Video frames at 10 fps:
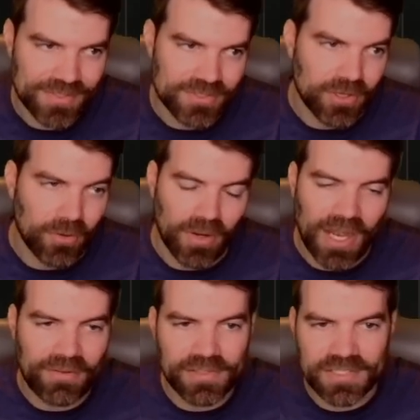So
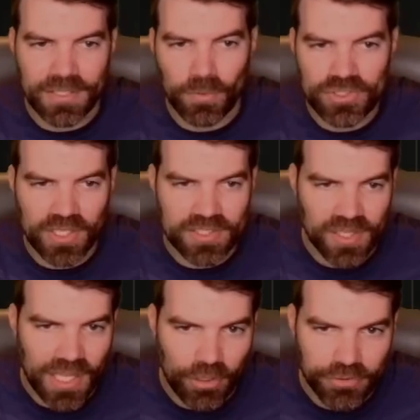obviously once to
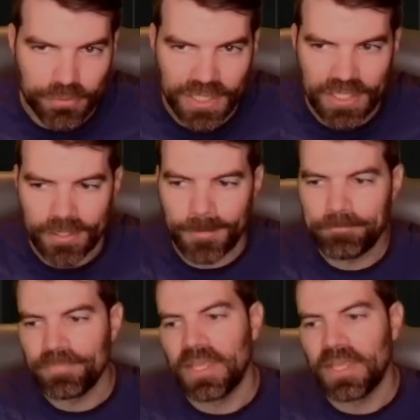the Health 3 gear,